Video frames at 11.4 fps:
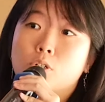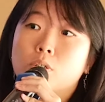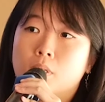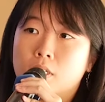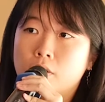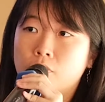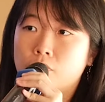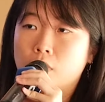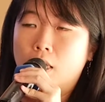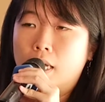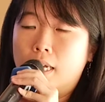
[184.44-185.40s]

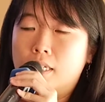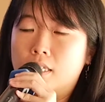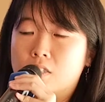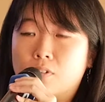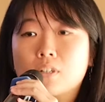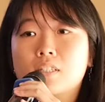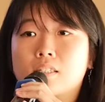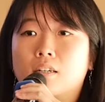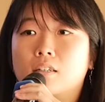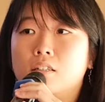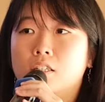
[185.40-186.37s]
intuitive and it's very
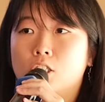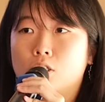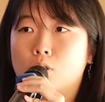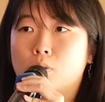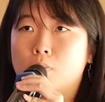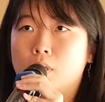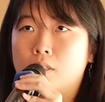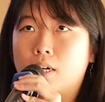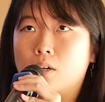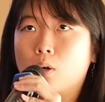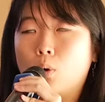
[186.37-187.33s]
second nature to me
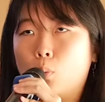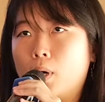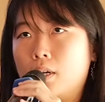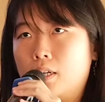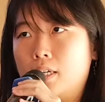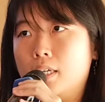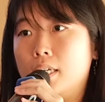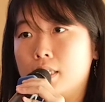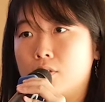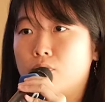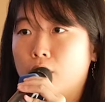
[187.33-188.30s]
that what
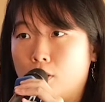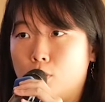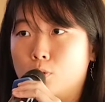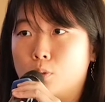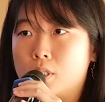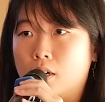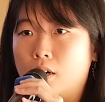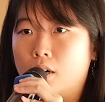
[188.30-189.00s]
is fake news